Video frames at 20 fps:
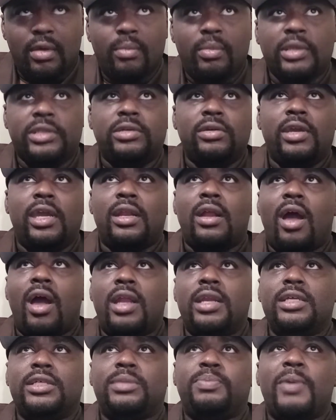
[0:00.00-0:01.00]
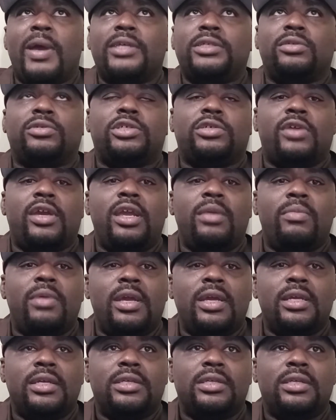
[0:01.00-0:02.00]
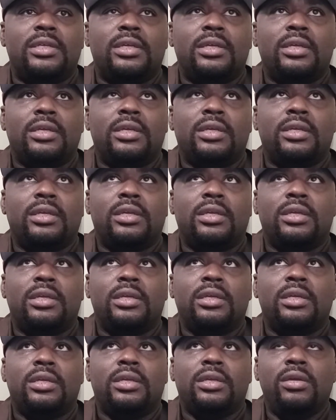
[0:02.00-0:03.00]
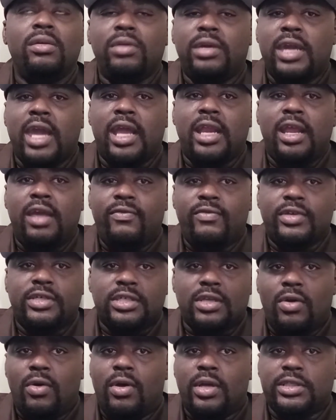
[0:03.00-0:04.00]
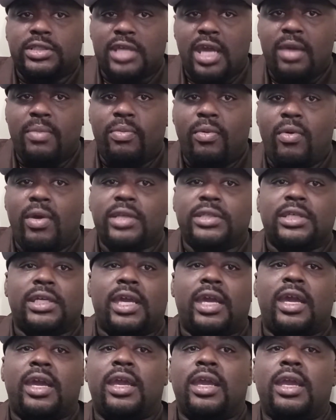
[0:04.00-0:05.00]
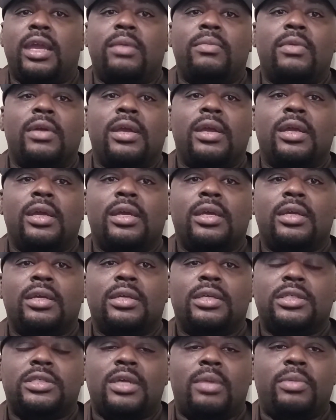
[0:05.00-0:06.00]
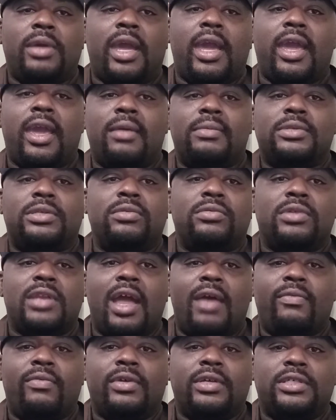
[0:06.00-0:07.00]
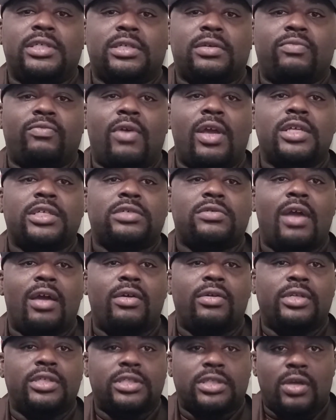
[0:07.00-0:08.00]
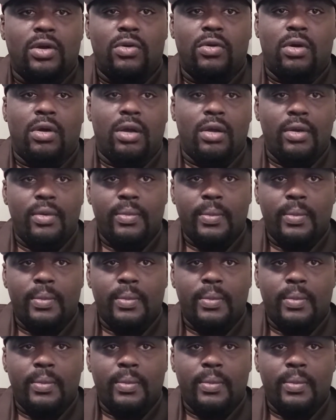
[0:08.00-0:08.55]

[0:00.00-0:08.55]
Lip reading: But you get all these special treatment. You can't even score 10 points a game. Some games you never struggle to score.